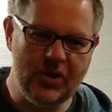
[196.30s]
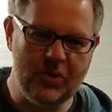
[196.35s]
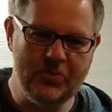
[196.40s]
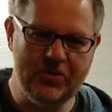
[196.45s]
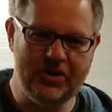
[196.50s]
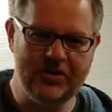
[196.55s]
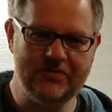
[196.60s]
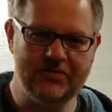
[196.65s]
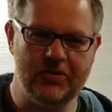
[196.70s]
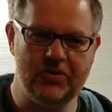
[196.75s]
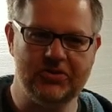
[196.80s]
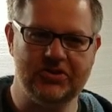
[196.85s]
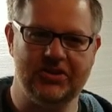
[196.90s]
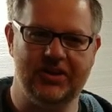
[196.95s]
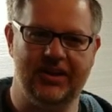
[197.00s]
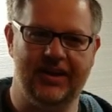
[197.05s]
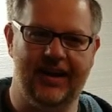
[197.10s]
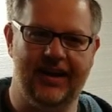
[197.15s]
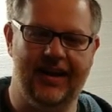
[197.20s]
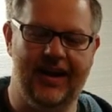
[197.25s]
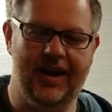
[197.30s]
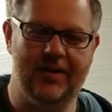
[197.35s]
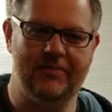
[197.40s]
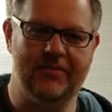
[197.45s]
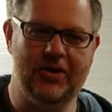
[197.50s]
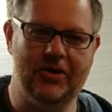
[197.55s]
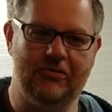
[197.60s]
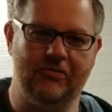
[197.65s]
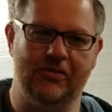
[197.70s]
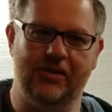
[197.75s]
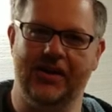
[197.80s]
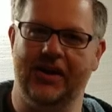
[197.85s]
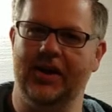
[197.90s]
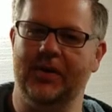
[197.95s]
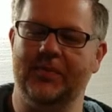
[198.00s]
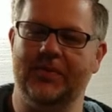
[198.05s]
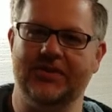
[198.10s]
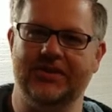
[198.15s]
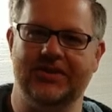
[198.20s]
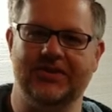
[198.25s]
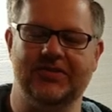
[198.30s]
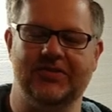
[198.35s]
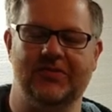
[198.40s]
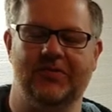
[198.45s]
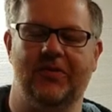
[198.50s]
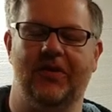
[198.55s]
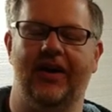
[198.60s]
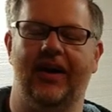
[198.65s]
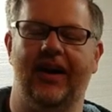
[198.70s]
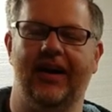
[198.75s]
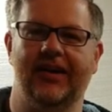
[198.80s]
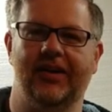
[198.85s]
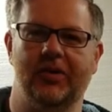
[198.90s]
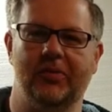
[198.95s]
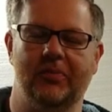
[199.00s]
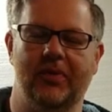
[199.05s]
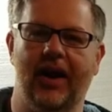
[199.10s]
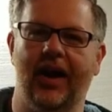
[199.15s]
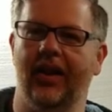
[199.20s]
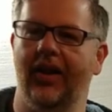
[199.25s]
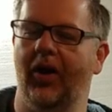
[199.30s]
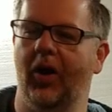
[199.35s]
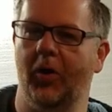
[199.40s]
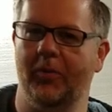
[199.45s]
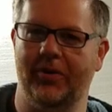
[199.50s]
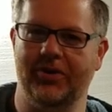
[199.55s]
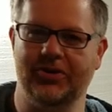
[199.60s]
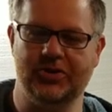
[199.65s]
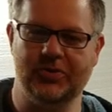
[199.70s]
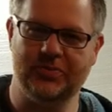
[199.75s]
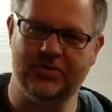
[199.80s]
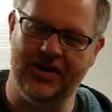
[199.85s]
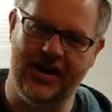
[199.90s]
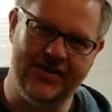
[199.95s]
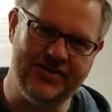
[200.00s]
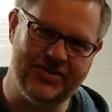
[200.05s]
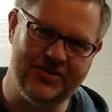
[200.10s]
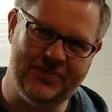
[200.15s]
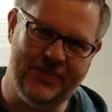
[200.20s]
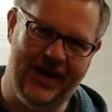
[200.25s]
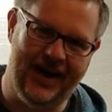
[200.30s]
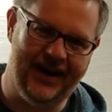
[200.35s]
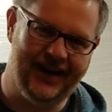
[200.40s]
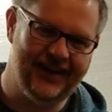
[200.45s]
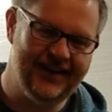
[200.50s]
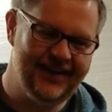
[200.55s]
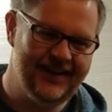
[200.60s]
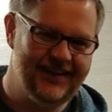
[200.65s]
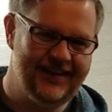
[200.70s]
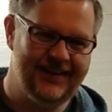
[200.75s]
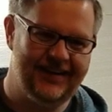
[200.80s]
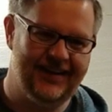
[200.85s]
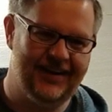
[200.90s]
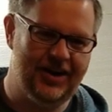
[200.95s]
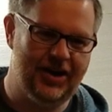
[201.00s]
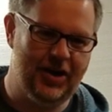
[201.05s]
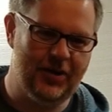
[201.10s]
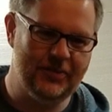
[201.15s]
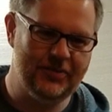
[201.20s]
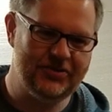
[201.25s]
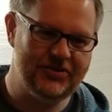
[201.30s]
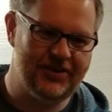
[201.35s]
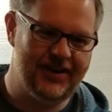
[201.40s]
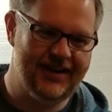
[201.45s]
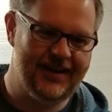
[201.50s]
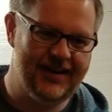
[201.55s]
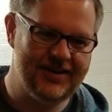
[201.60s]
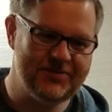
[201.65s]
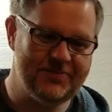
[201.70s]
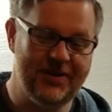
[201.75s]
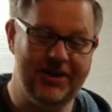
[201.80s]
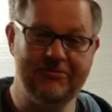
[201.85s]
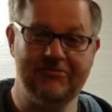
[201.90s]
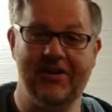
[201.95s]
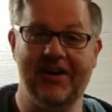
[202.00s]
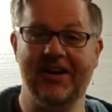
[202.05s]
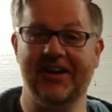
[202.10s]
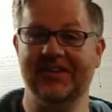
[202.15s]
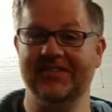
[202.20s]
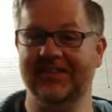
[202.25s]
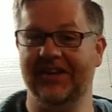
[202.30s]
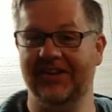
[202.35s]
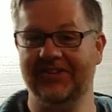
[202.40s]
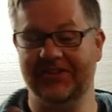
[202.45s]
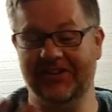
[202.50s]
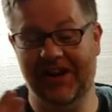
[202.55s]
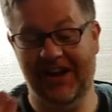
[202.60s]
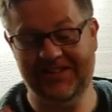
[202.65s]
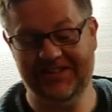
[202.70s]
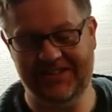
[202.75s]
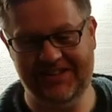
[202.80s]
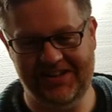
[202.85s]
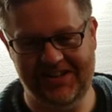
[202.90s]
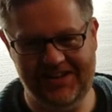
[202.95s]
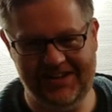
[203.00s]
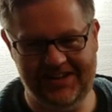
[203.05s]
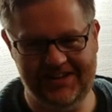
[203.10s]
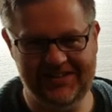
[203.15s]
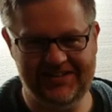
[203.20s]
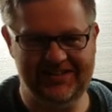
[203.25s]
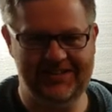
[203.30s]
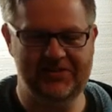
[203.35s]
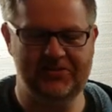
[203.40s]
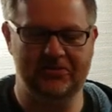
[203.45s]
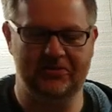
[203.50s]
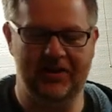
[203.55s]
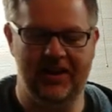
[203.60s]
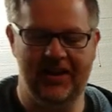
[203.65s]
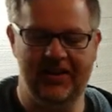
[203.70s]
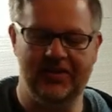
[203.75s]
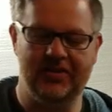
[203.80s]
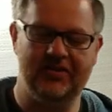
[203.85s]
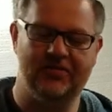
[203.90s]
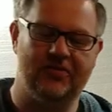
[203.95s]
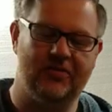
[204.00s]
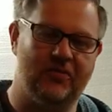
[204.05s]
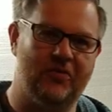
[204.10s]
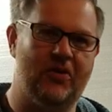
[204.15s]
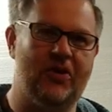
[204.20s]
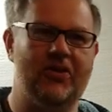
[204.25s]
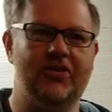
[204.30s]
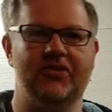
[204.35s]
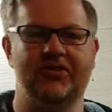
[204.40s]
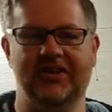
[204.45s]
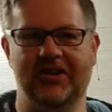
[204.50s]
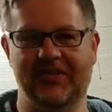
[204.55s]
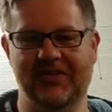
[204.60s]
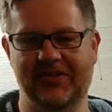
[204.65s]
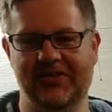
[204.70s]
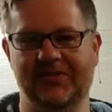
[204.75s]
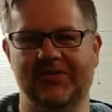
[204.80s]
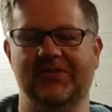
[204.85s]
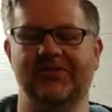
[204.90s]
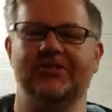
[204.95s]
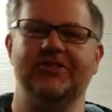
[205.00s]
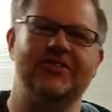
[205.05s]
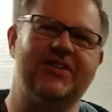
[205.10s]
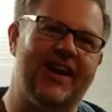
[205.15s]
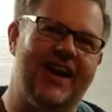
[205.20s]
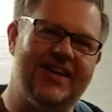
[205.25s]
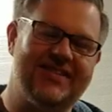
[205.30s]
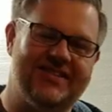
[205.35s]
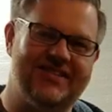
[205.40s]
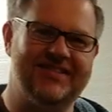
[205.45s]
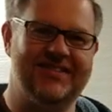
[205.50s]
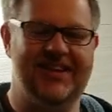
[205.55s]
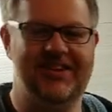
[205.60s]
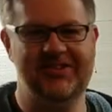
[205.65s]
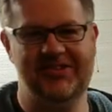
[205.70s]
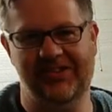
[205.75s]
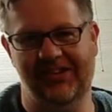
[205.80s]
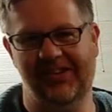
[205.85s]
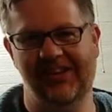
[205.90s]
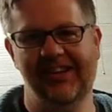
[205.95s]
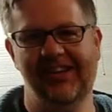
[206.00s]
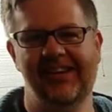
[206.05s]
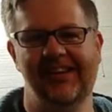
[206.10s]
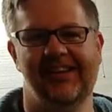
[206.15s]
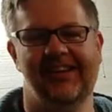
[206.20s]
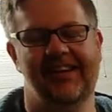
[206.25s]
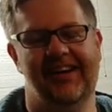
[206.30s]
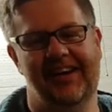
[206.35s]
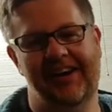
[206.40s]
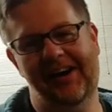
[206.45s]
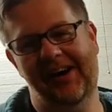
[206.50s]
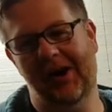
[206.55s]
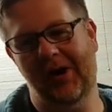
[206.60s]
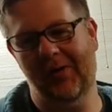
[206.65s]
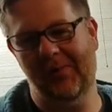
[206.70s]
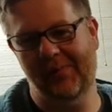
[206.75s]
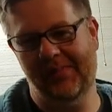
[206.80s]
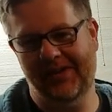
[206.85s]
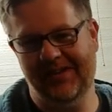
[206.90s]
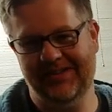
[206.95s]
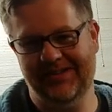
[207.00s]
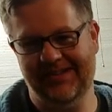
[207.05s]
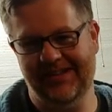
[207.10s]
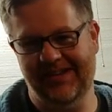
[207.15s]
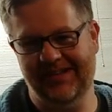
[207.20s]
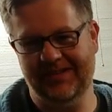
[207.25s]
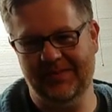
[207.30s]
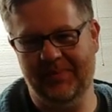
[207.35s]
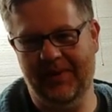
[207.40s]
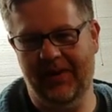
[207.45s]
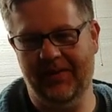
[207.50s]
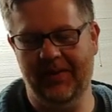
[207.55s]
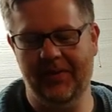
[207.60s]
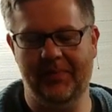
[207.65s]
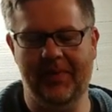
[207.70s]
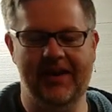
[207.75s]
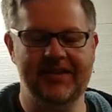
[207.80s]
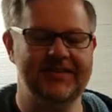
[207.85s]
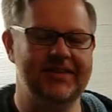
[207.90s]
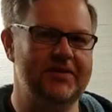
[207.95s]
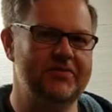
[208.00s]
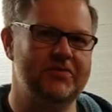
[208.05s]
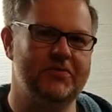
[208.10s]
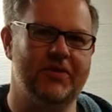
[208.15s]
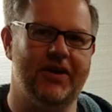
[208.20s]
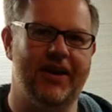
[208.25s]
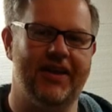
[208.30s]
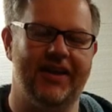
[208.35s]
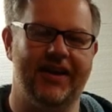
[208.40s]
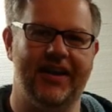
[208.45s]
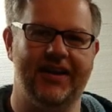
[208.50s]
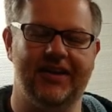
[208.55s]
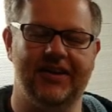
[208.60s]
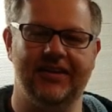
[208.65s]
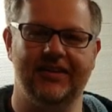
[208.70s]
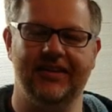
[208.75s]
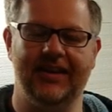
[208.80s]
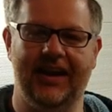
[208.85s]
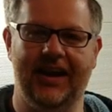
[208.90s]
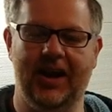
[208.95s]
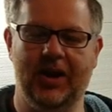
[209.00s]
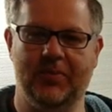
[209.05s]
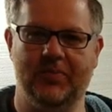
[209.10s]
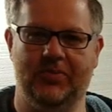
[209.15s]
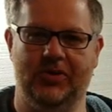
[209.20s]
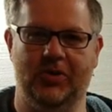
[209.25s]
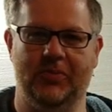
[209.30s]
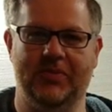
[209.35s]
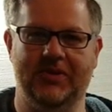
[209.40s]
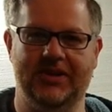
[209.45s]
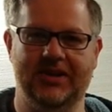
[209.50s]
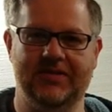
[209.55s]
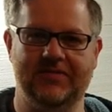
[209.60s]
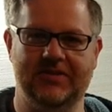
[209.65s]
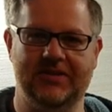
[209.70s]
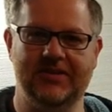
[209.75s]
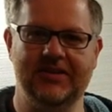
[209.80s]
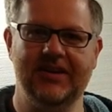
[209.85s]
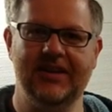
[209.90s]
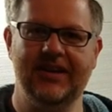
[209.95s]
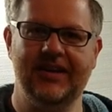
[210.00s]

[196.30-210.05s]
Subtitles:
But unfortunately, I'm not really in a position where I can mail a whole bunch of prizes back. So I guess my running session, actually getting to see trends for once going through Newcastle Central, is about the best giveaway that I can probably give you.